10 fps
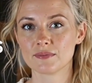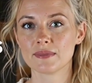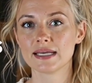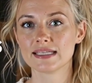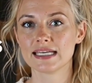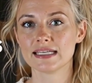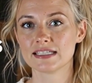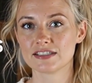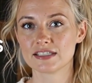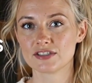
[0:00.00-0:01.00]

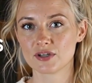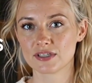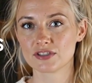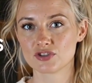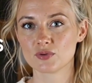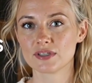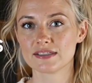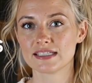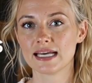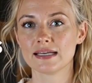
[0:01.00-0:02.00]
Achilles does not enjoy
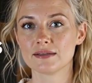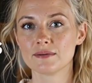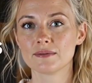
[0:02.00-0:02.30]
death,